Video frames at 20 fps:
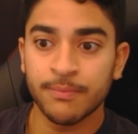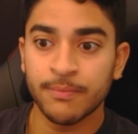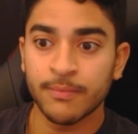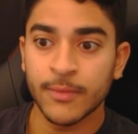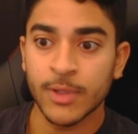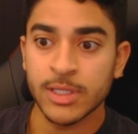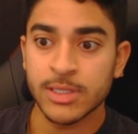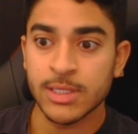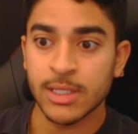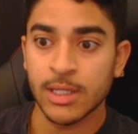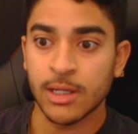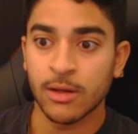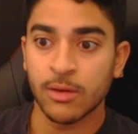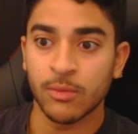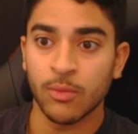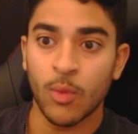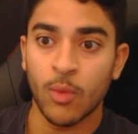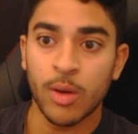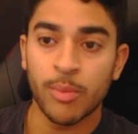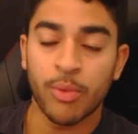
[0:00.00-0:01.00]
let's see here,
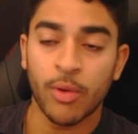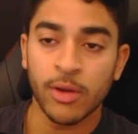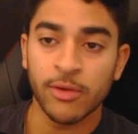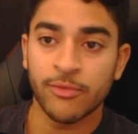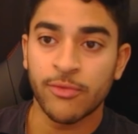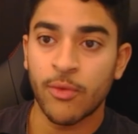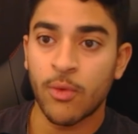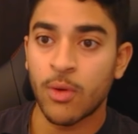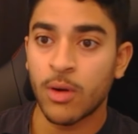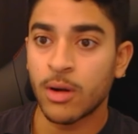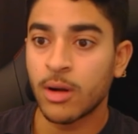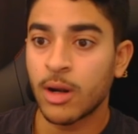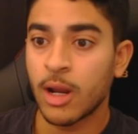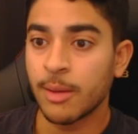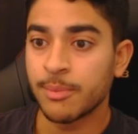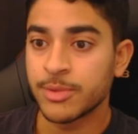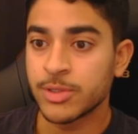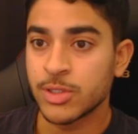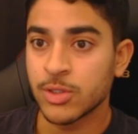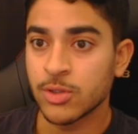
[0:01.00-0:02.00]
1.4
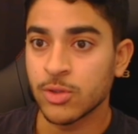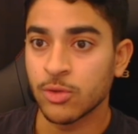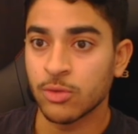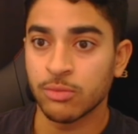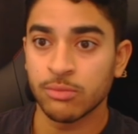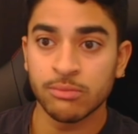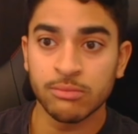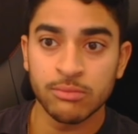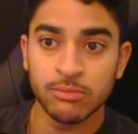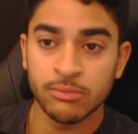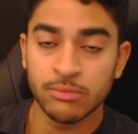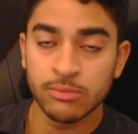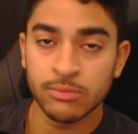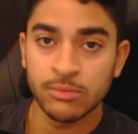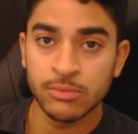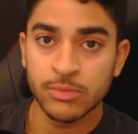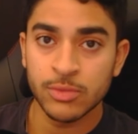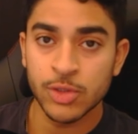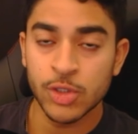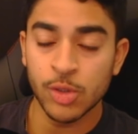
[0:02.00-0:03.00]
up to
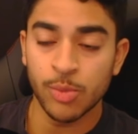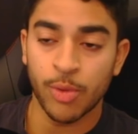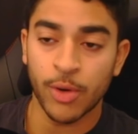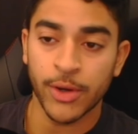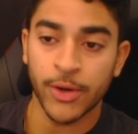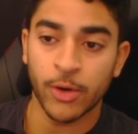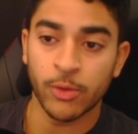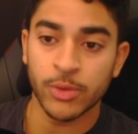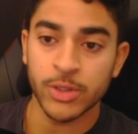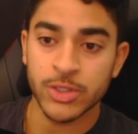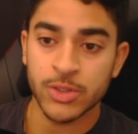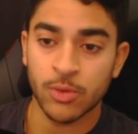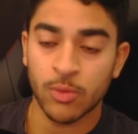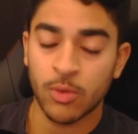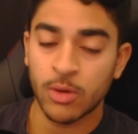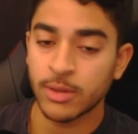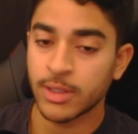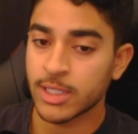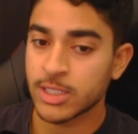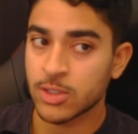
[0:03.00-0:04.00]
2.0 risk
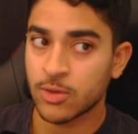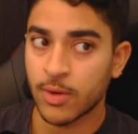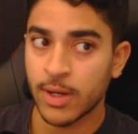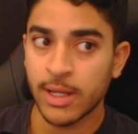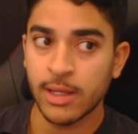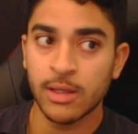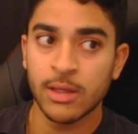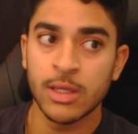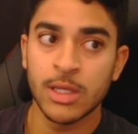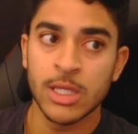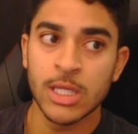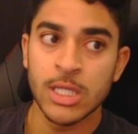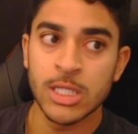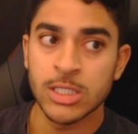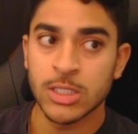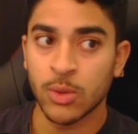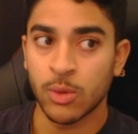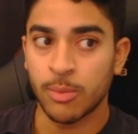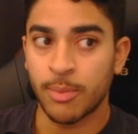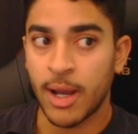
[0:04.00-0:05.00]
reward. That's great.
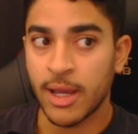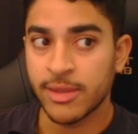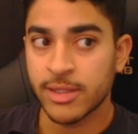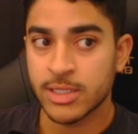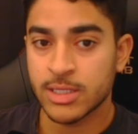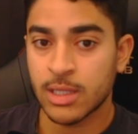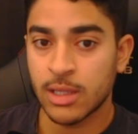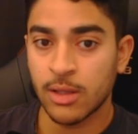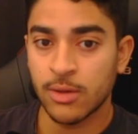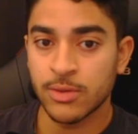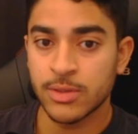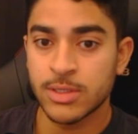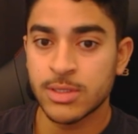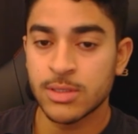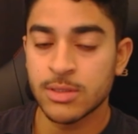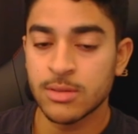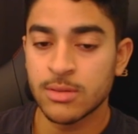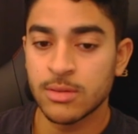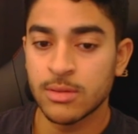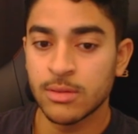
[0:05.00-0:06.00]
So we'll buy this
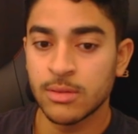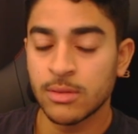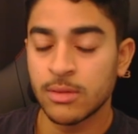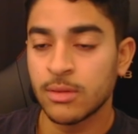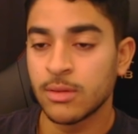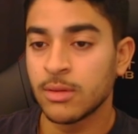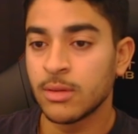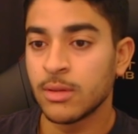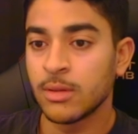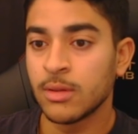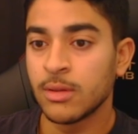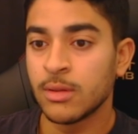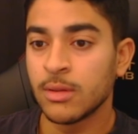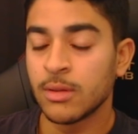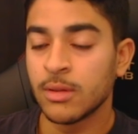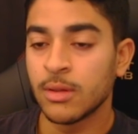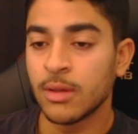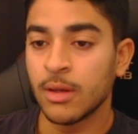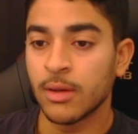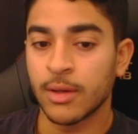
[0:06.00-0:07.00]
close.
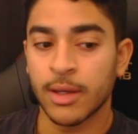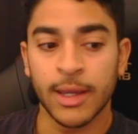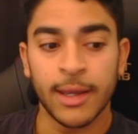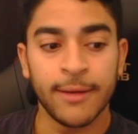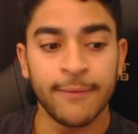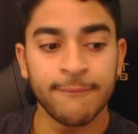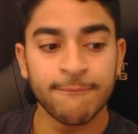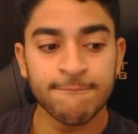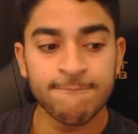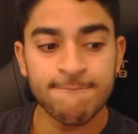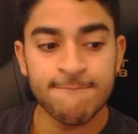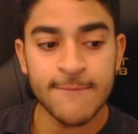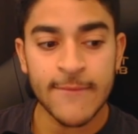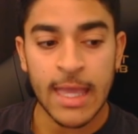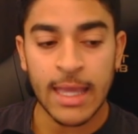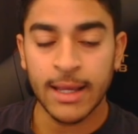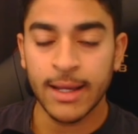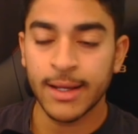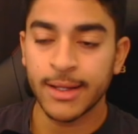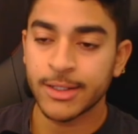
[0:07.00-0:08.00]
Okay.
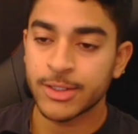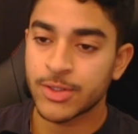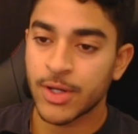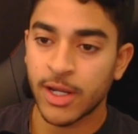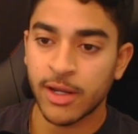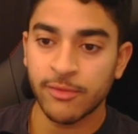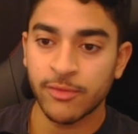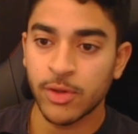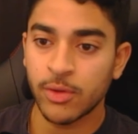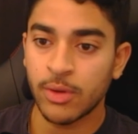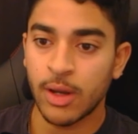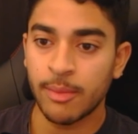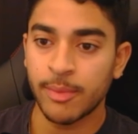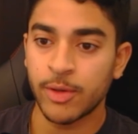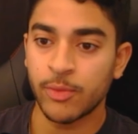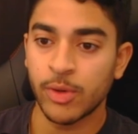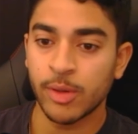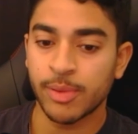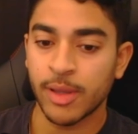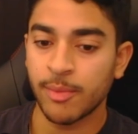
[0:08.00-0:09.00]
Trading view, I'm
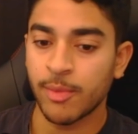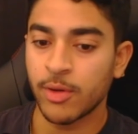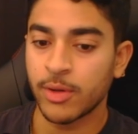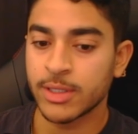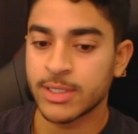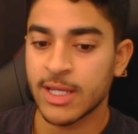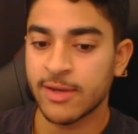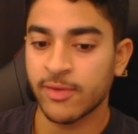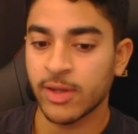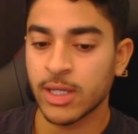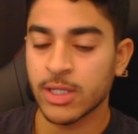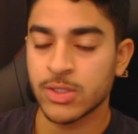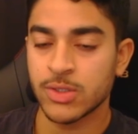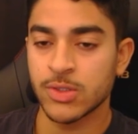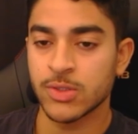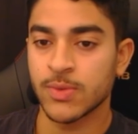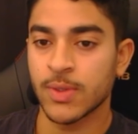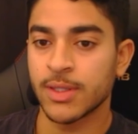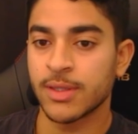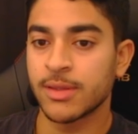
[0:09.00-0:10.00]
in replay mode. It's having
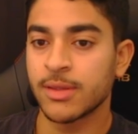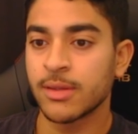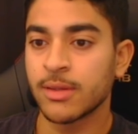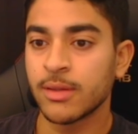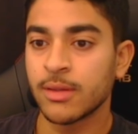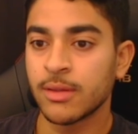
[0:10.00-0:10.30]
issues with